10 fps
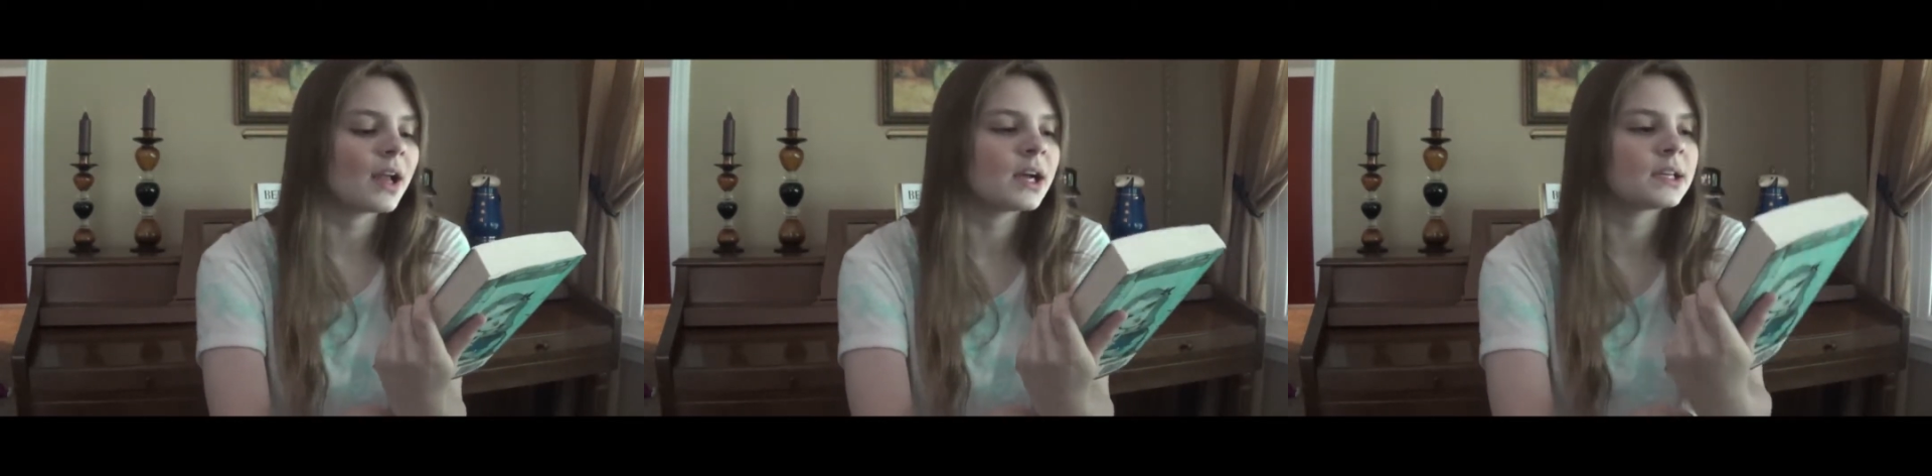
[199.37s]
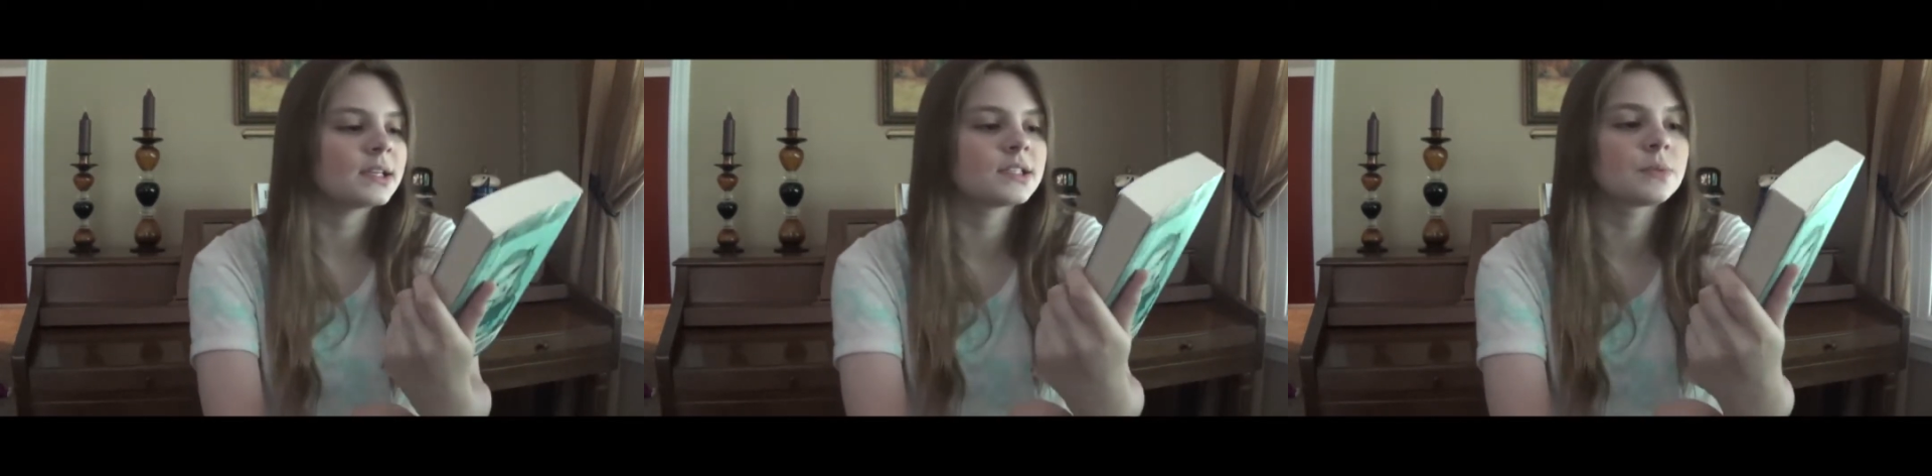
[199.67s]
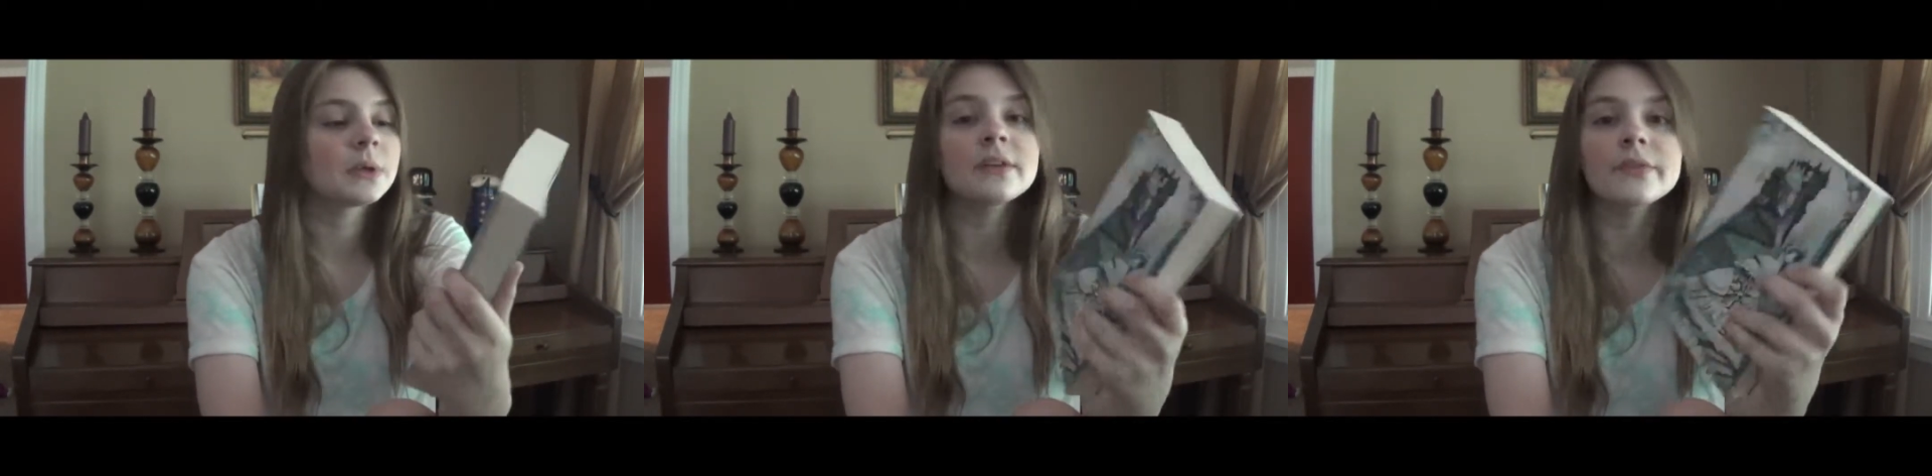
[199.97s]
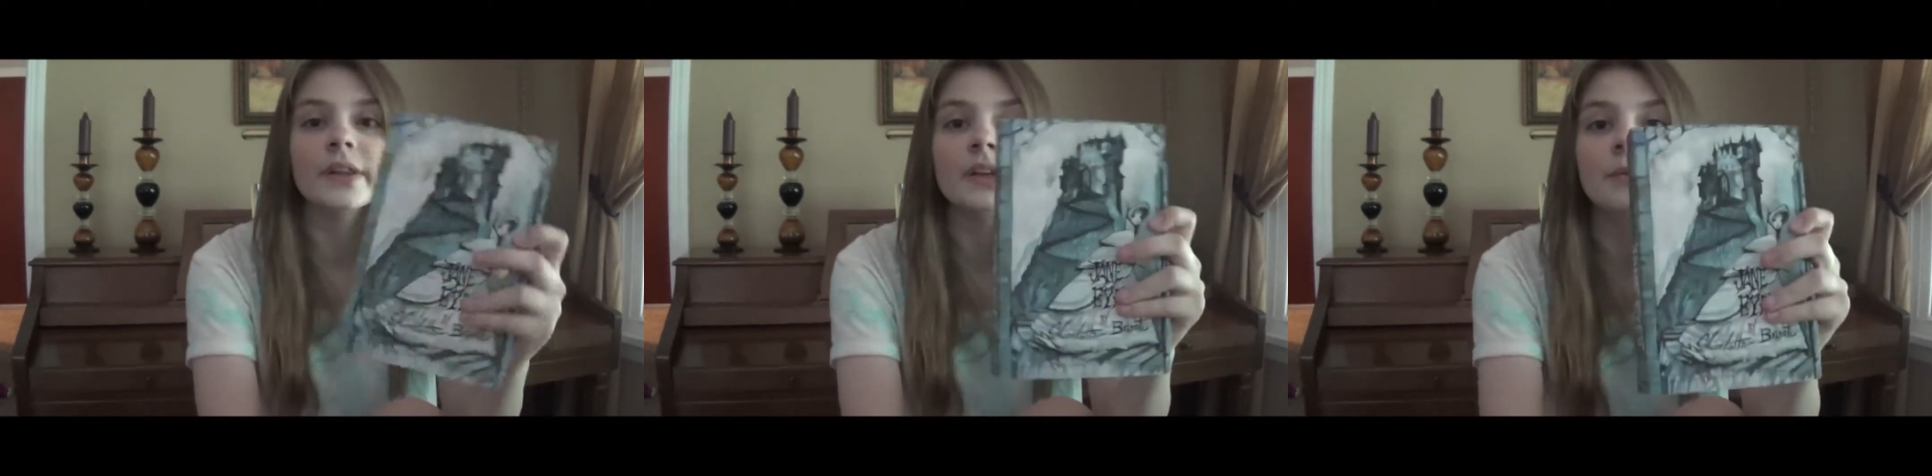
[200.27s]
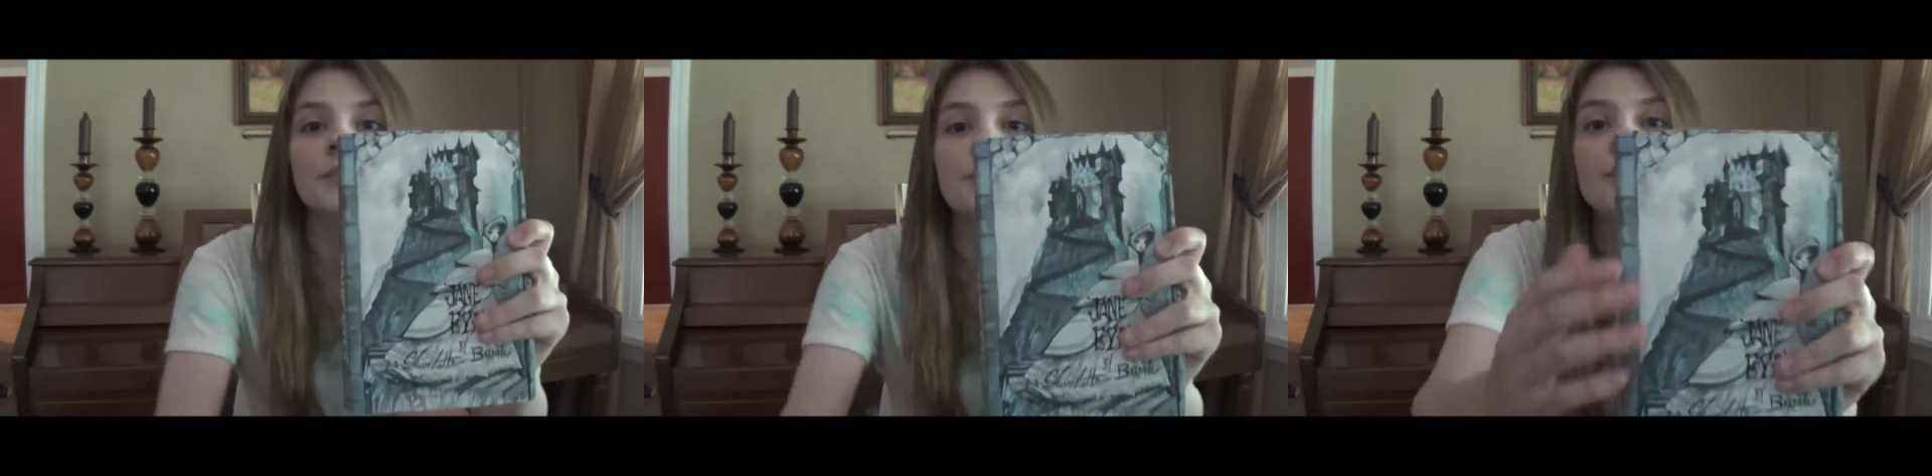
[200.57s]
and it's really a
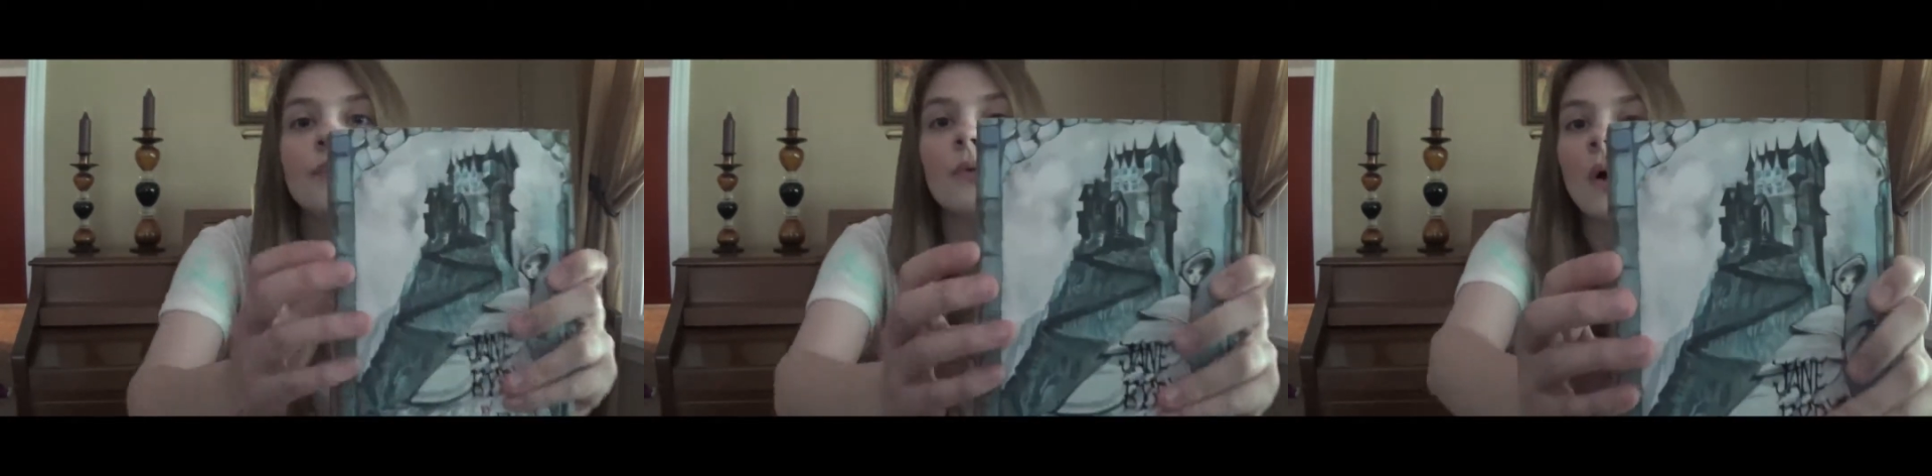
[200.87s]
beautiful